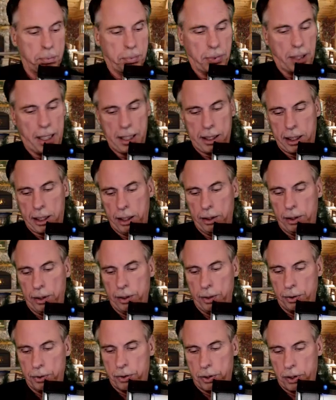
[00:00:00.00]
Breaking
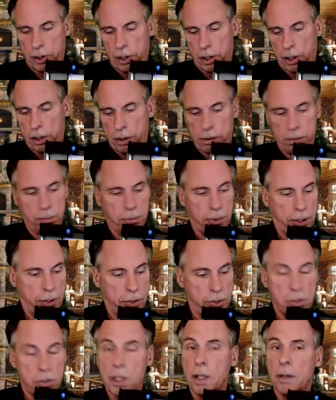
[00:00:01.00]
news here.
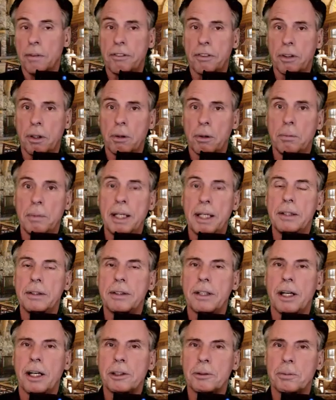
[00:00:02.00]
Brother Jim from End
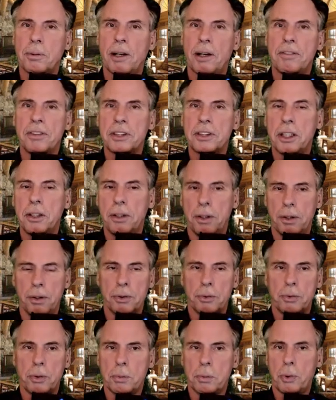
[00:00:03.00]
Times Prophecy
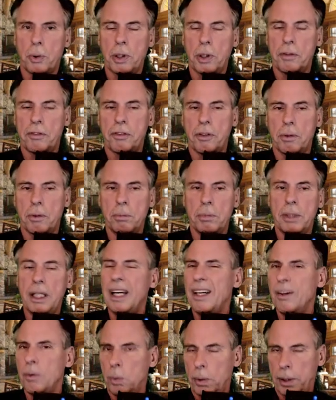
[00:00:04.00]
News reporting from
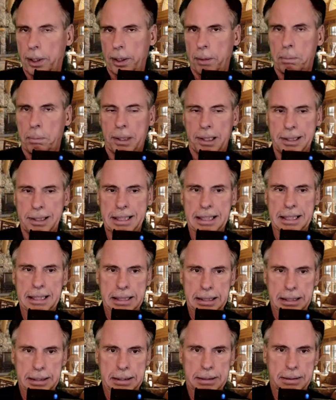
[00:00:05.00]
Gateway Pundit.
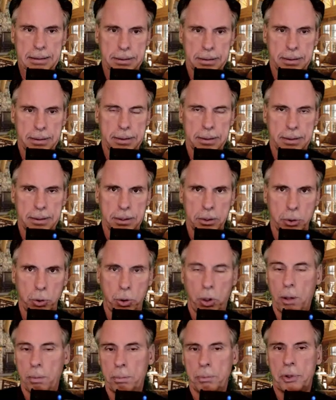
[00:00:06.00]

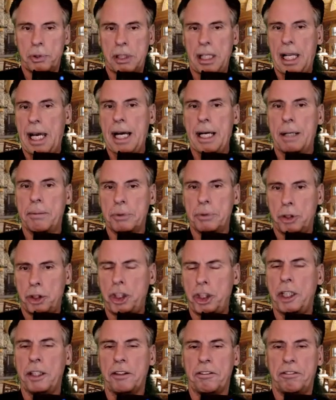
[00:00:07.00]
Trump slams
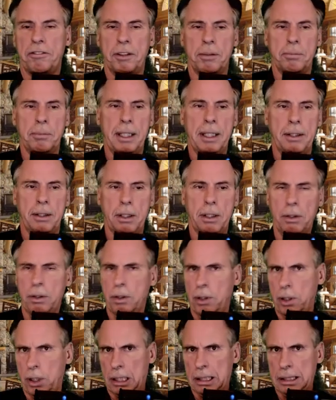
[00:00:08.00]
Schiff amid the
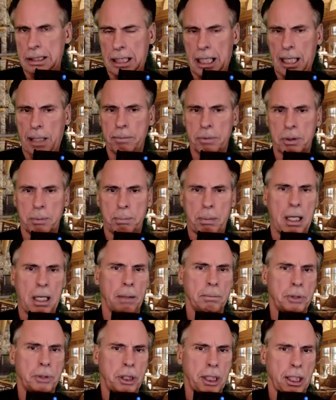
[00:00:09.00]
New York Times
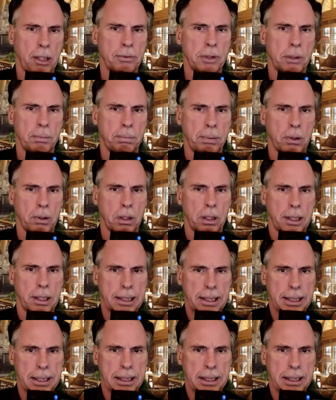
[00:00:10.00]
bombshell report.